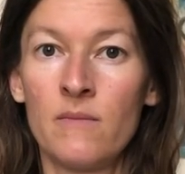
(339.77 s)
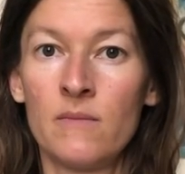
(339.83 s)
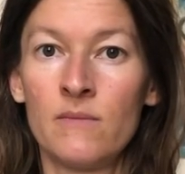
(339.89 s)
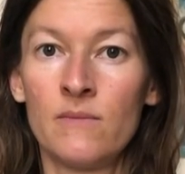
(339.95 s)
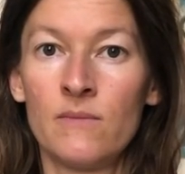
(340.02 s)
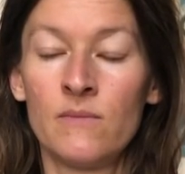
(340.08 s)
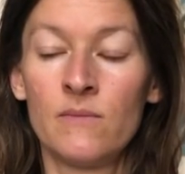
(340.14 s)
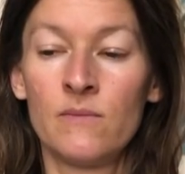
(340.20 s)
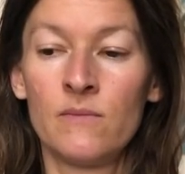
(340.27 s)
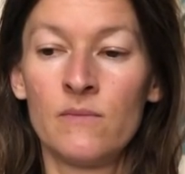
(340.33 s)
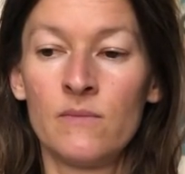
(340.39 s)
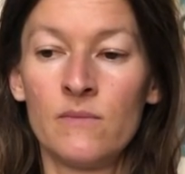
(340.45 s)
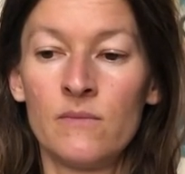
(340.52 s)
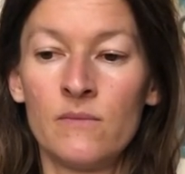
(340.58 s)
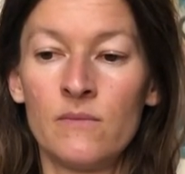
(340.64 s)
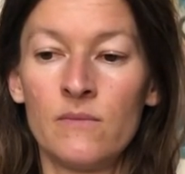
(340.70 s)

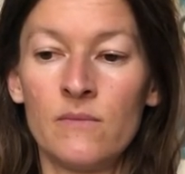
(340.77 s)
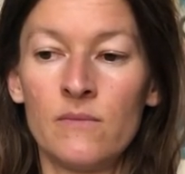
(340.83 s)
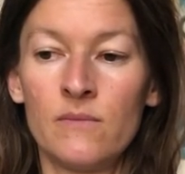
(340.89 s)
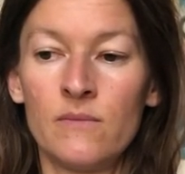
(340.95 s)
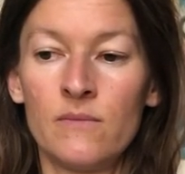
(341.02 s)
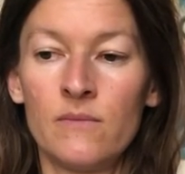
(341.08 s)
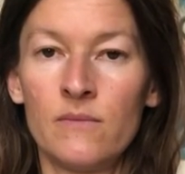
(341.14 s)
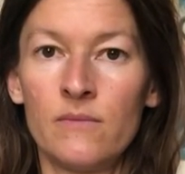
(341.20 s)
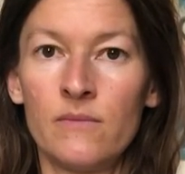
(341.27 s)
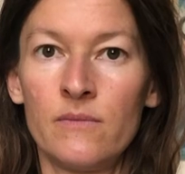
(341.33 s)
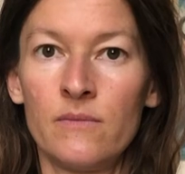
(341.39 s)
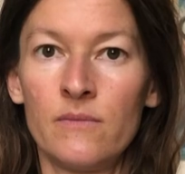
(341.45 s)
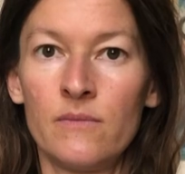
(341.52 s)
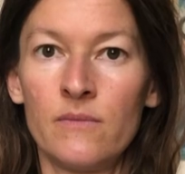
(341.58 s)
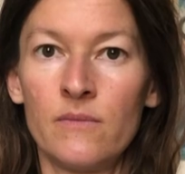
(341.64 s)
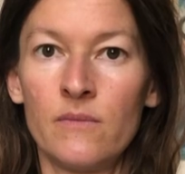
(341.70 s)

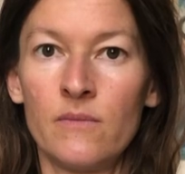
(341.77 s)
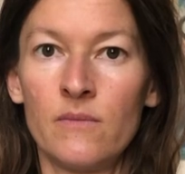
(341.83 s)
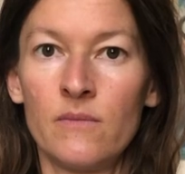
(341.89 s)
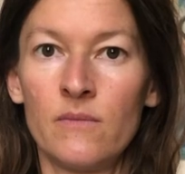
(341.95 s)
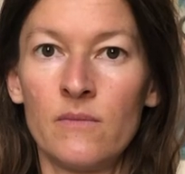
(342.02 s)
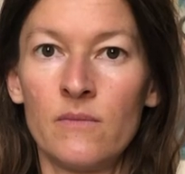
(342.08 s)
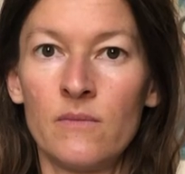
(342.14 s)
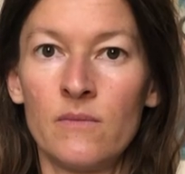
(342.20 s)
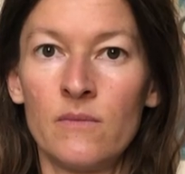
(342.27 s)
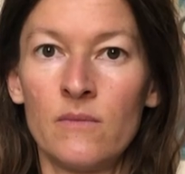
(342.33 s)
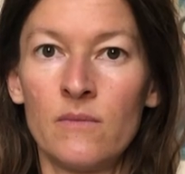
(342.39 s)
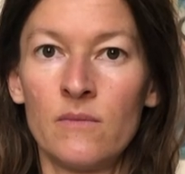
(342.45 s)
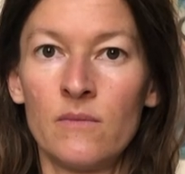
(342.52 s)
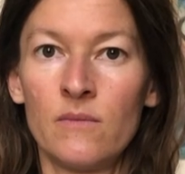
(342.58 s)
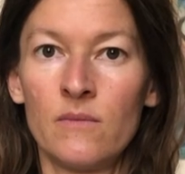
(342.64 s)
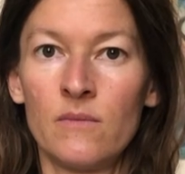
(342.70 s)

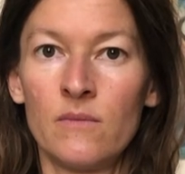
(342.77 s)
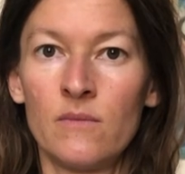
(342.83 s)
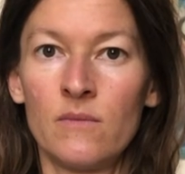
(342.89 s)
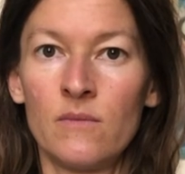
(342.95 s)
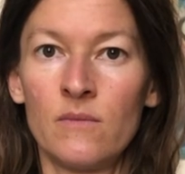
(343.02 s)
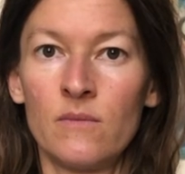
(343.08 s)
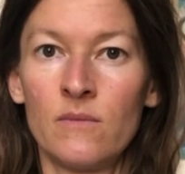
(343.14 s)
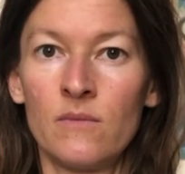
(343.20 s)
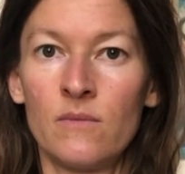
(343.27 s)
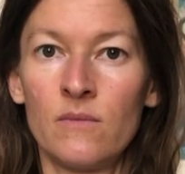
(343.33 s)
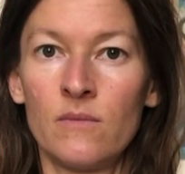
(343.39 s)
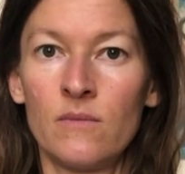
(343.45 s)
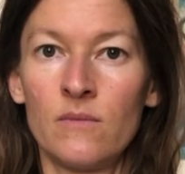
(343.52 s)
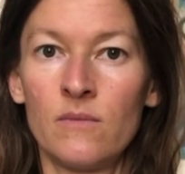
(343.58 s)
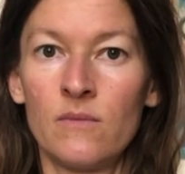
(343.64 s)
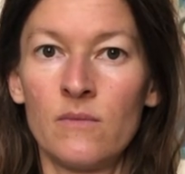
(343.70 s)

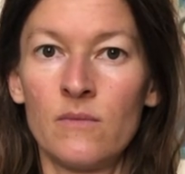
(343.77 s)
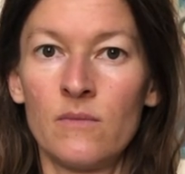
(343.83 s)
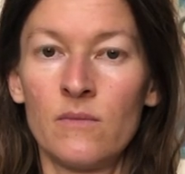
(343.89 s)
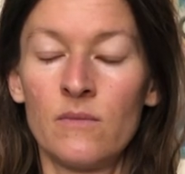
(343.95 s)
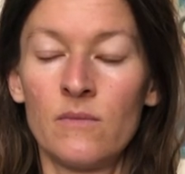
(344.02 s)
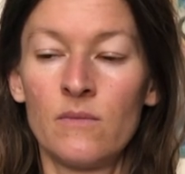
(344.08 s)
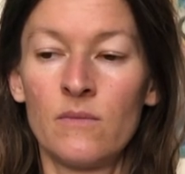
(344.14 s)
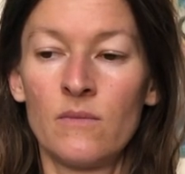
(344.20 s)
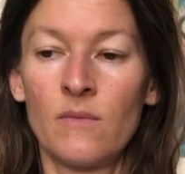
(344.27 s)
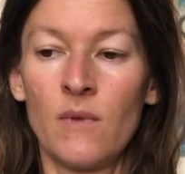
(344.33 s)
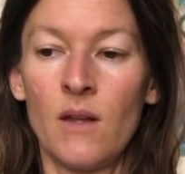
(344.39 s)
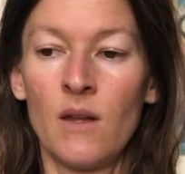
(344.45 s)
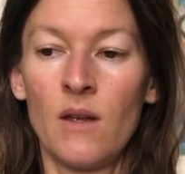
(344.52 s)
[no speech]